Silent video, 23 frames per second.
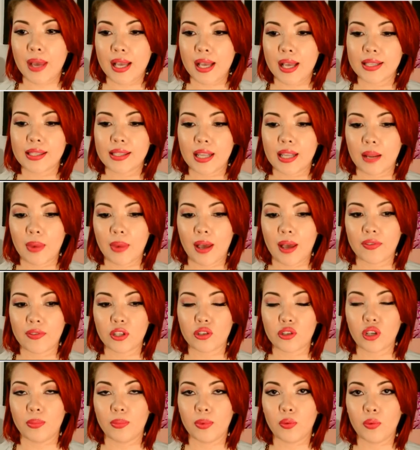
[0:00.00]
mess that I'm
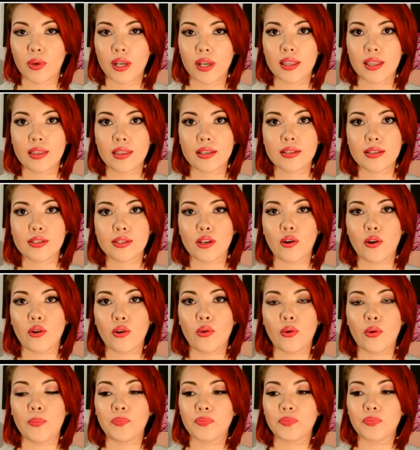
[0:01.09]
having trouble with.
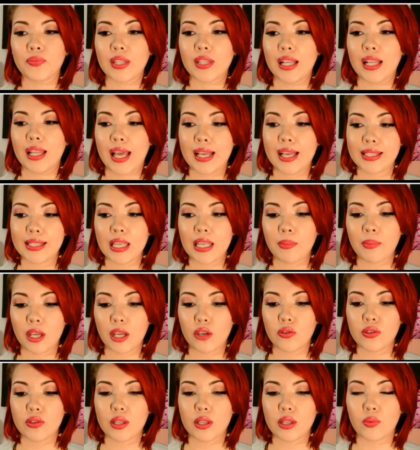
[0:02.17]
So last time I
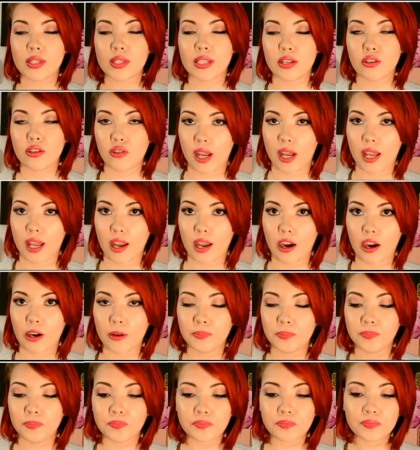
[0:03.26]
used it was on dry
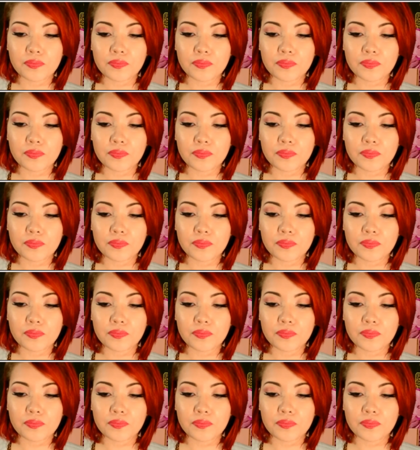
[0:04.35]
hair.